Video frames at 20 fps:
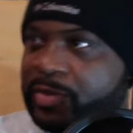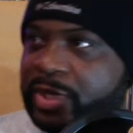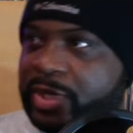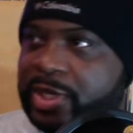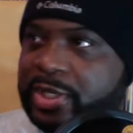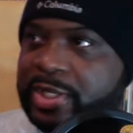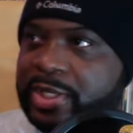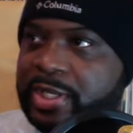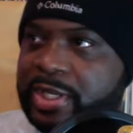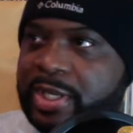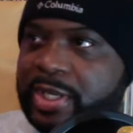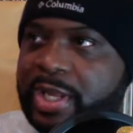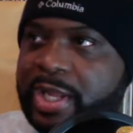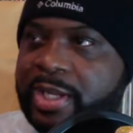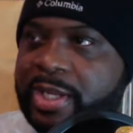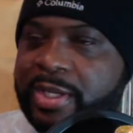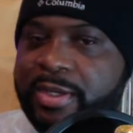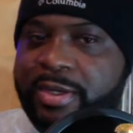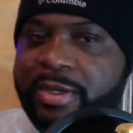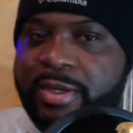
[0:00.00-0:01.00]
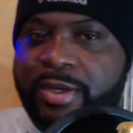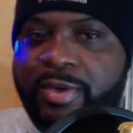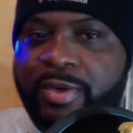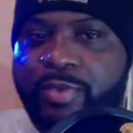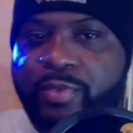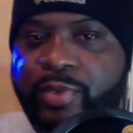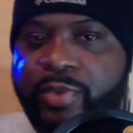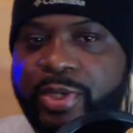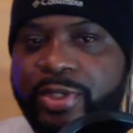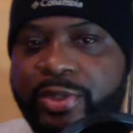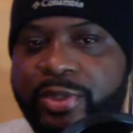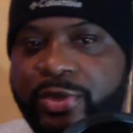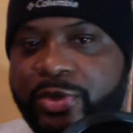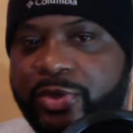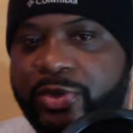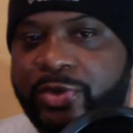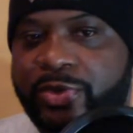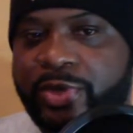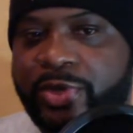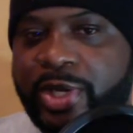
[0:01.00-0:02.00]
I did like a
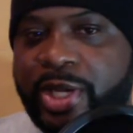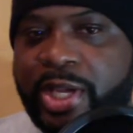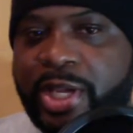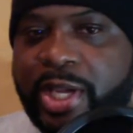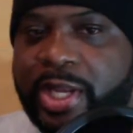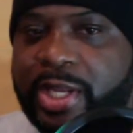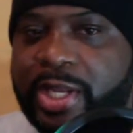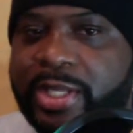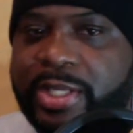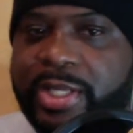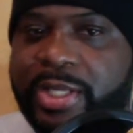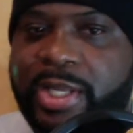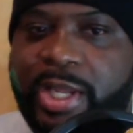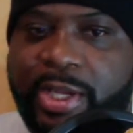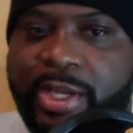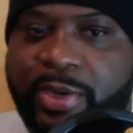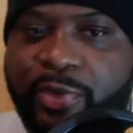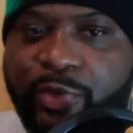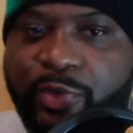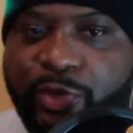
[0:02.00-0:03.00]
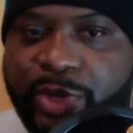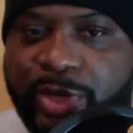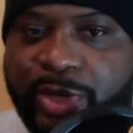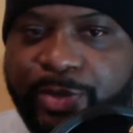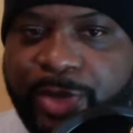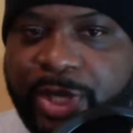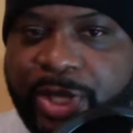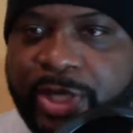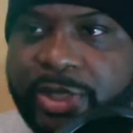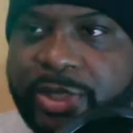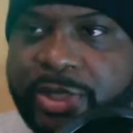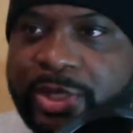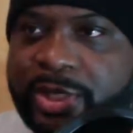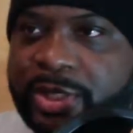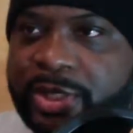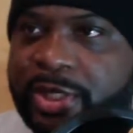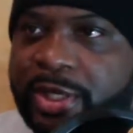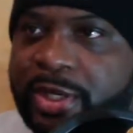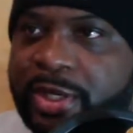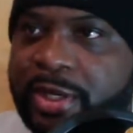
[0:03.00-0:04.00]
original and I did like a
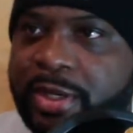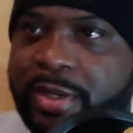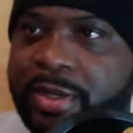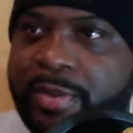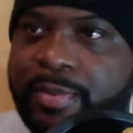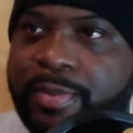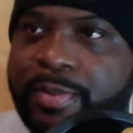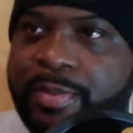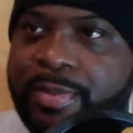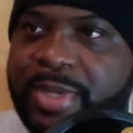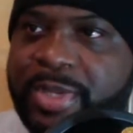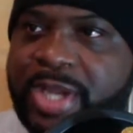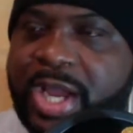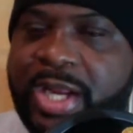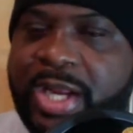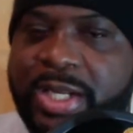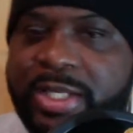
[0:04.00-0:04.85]
remix. I kind of